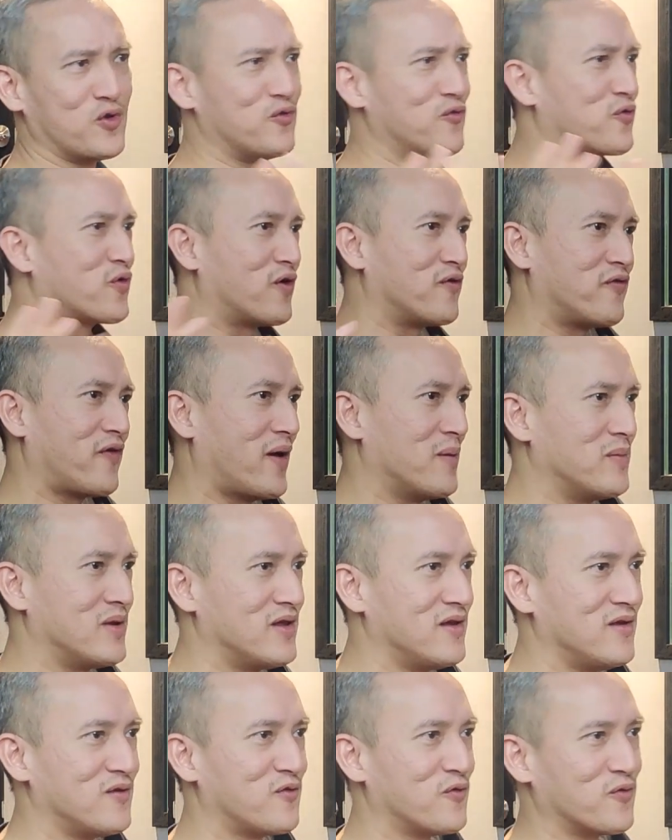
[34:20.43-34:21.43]
You've got
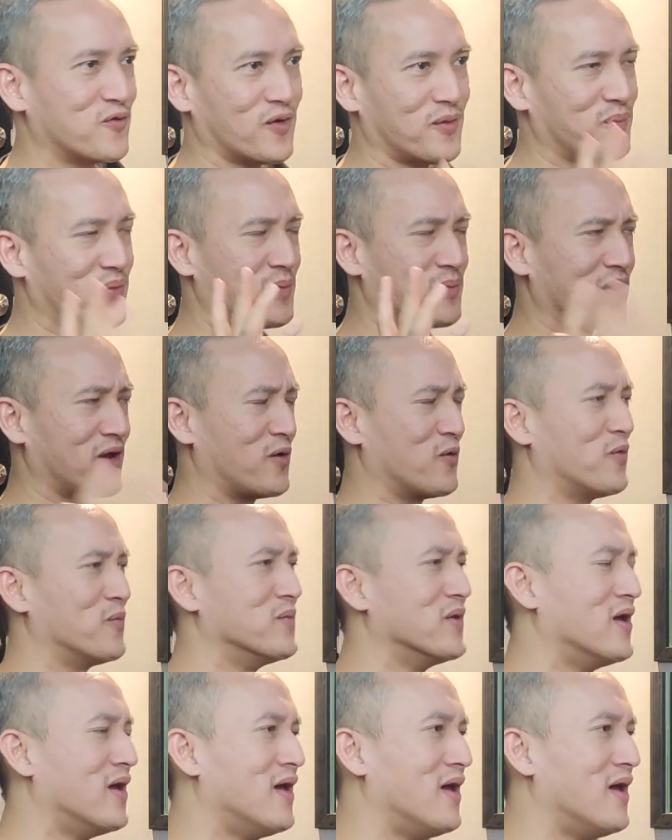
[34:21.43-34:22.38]
families, you've got people at home.